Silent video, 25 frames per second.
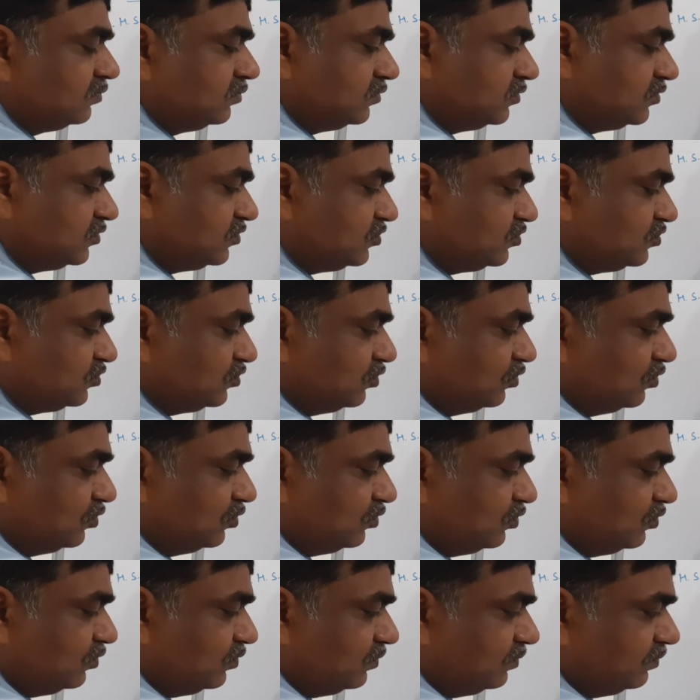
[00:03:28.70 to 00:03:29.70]

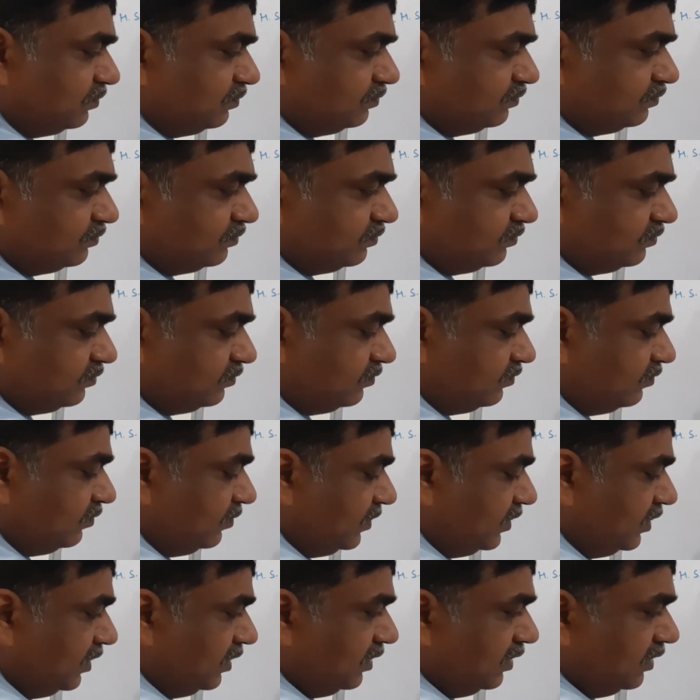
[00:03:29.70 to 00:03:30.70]
So,
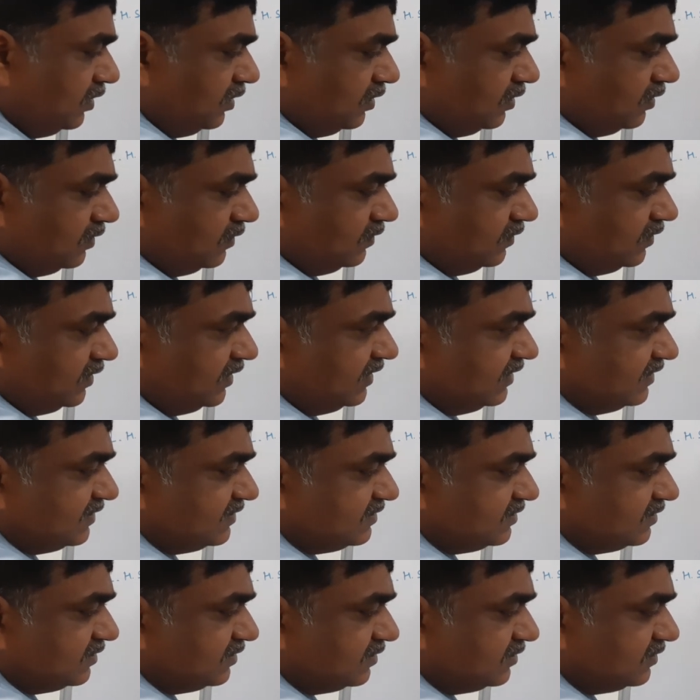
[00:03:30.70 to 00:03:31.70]

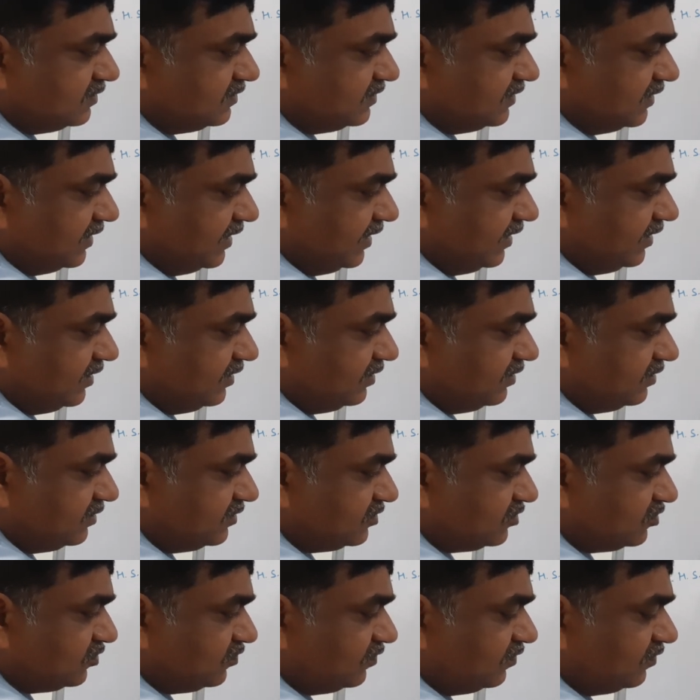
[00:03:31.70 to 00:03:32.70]
these sin
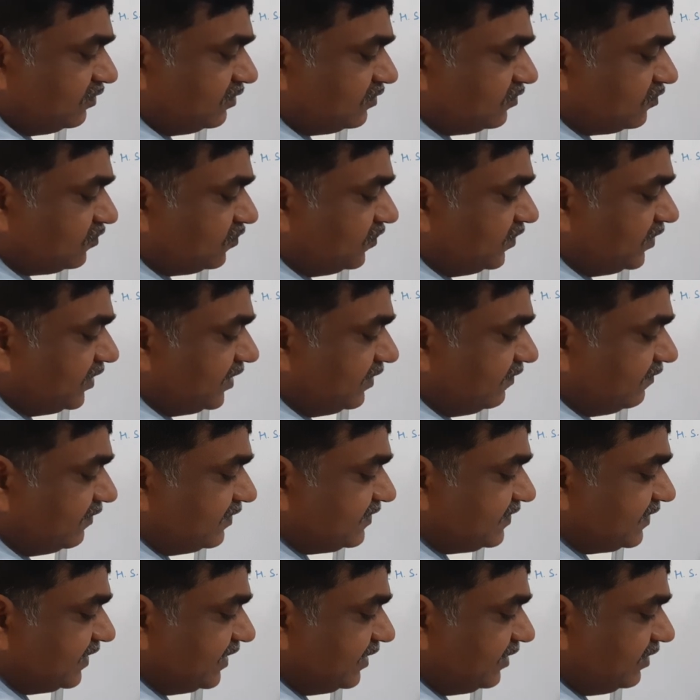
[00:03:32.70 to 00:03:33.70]
square and 1
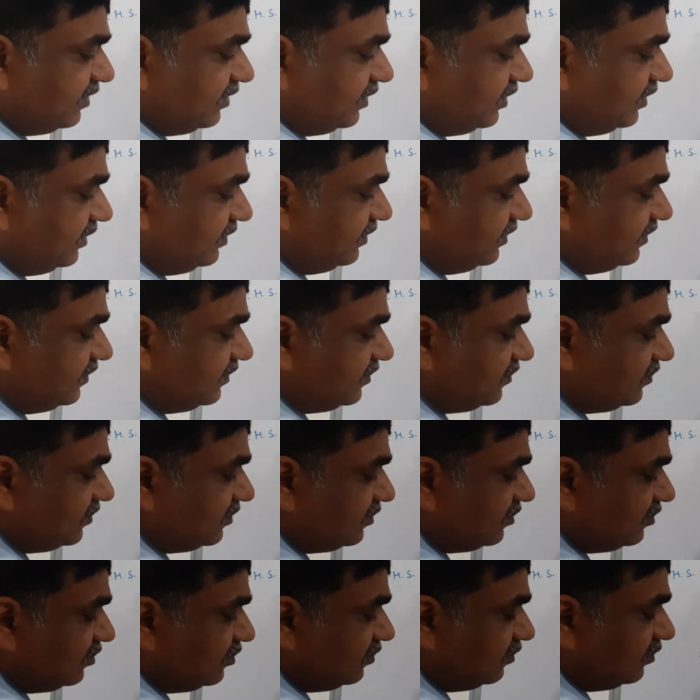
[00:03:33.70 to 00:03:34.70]
sin and this
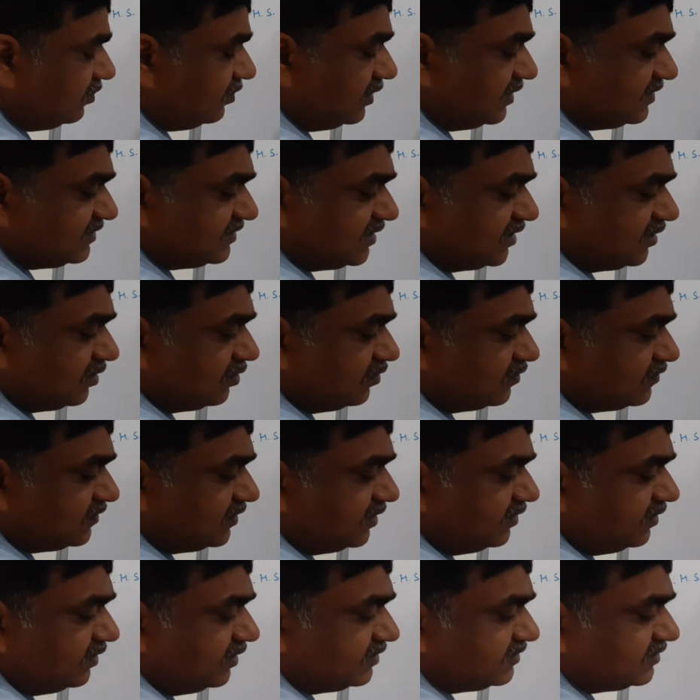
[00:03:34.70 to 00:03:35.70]
extra cos
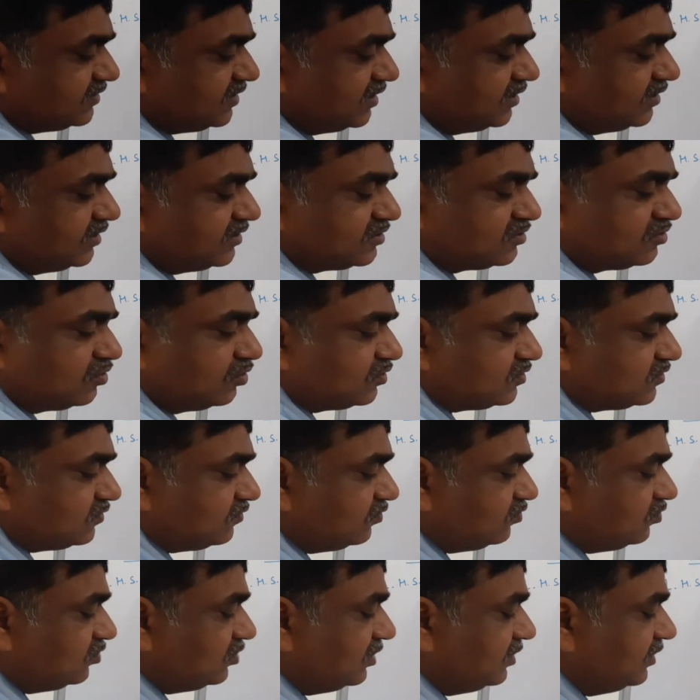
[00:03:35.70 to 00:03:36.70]
and extra this cos
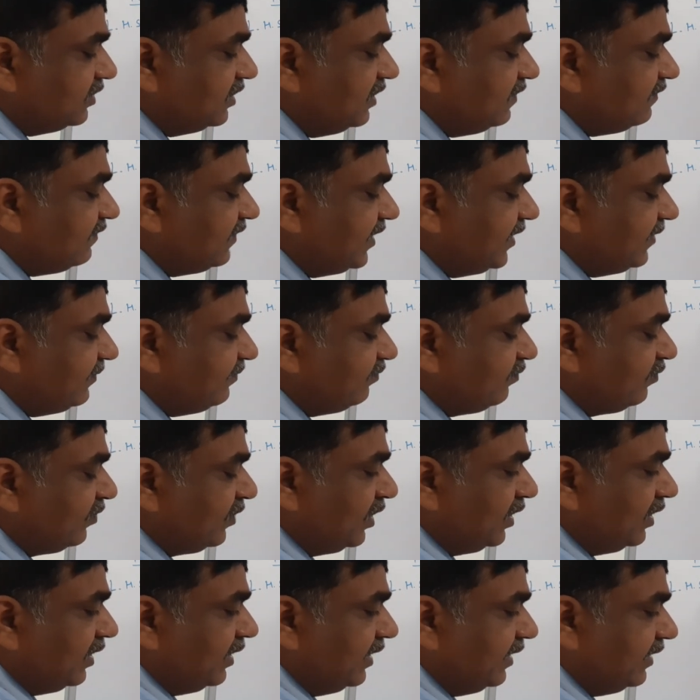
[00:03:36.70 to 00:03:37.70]
would nullify,
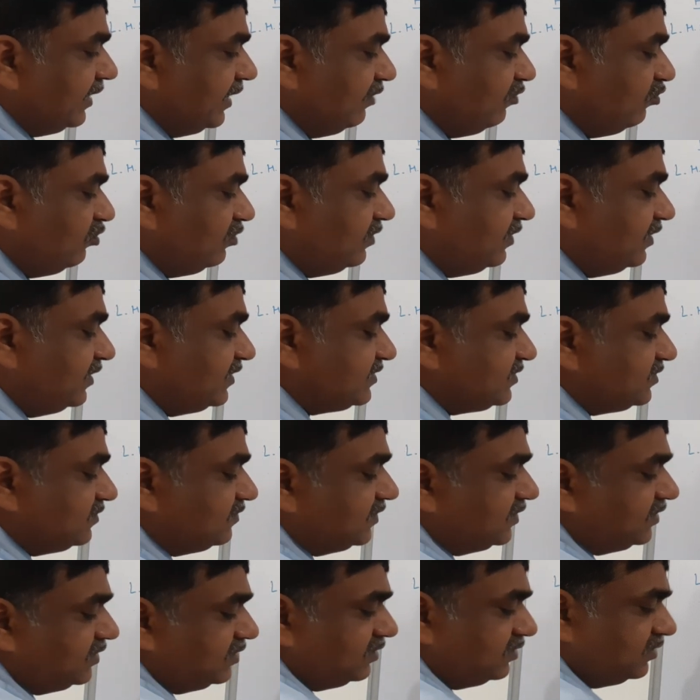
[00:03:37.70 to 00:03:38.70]
and I would reach
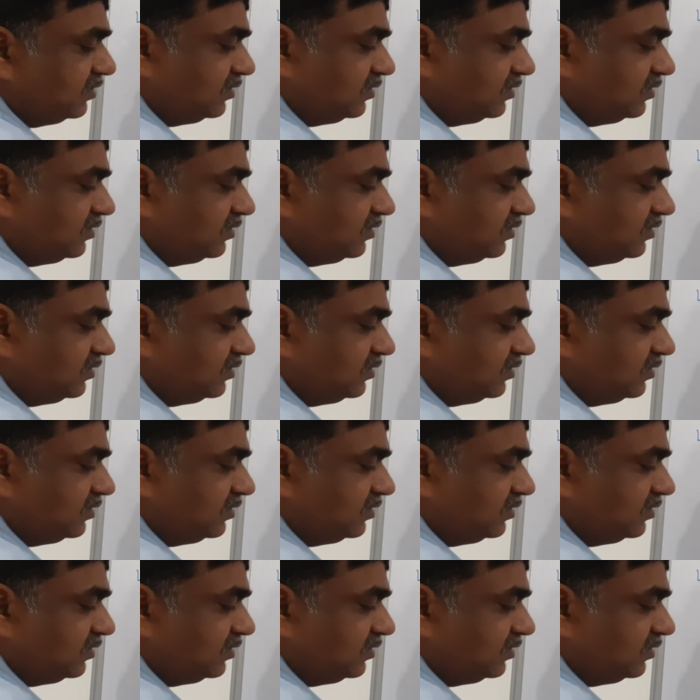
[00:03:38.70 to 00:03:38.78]
with